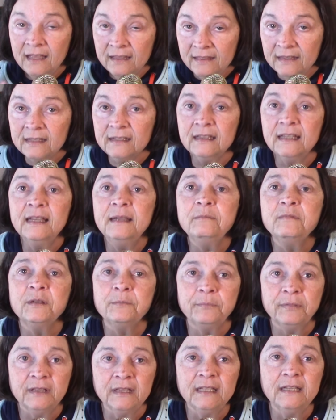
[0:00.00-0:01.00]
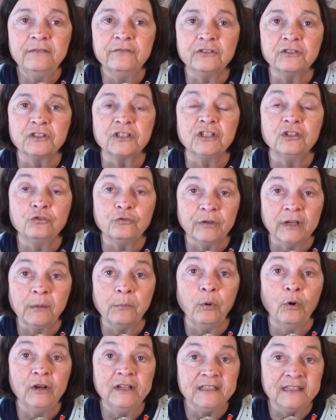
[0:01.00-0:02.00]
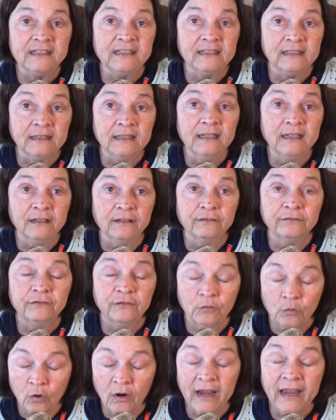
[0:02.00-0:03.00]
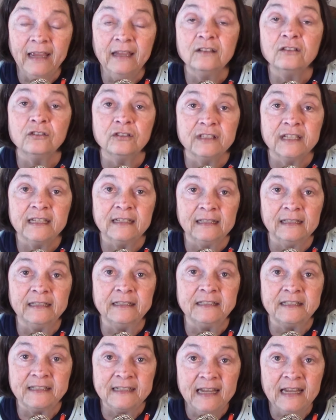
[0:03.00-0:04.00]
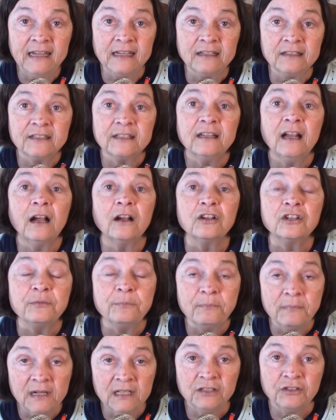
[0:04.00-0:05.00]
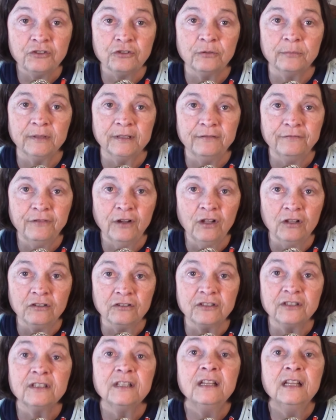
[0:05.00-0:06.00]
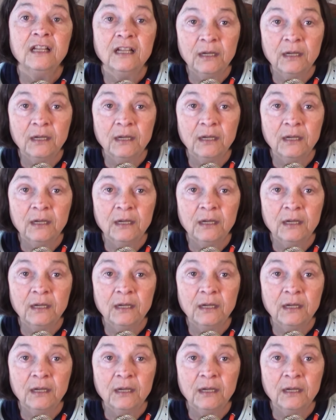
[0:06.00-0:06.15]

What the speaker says: The claim that believers can drink poison and live, or handle deadly snakes, are demonstrably false,